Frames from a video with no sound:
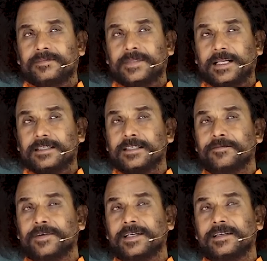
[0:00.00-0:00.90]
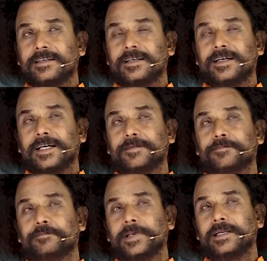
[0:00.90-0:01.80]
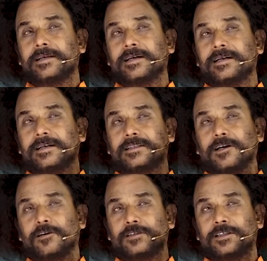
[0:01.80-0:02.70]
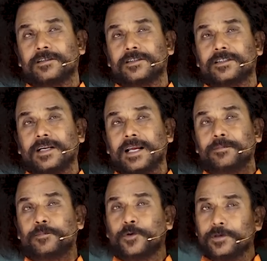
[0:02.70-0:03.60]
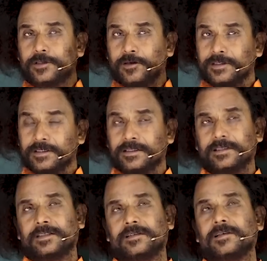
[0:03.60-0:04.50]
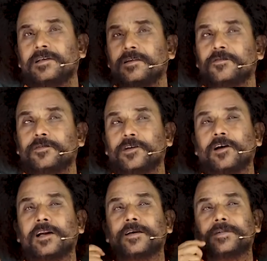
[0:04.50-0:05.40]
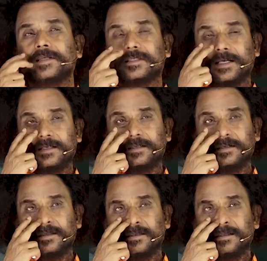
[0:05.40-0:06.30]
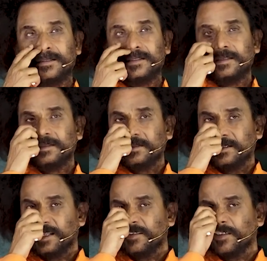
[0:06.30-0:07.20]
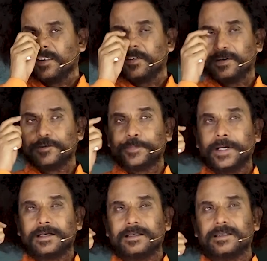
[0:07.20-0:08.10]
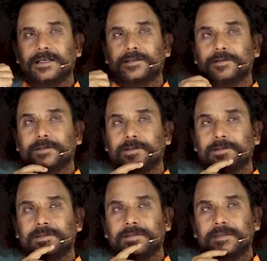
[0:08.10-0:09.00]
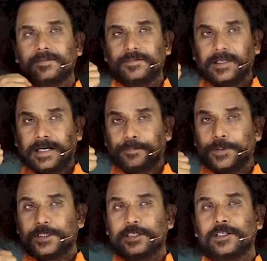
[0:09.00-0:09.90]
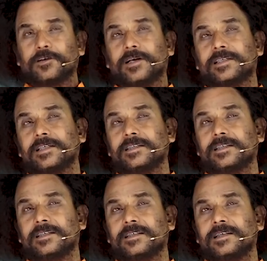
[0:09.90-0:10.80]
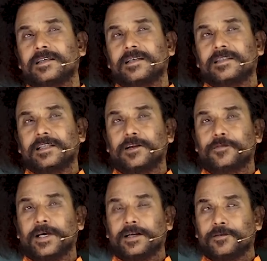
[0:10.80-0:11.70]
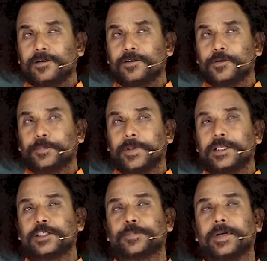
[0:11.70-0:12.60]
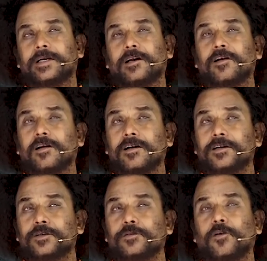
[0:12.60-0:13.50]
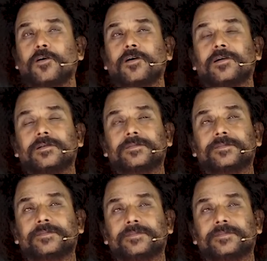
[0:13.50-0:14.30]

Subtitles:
There are some bacteria have many hundred thousands times more toxicity. We all have inside. Therefore, when you practice head to toes, appreciate all changes, then we are going to pay respect and honor to all.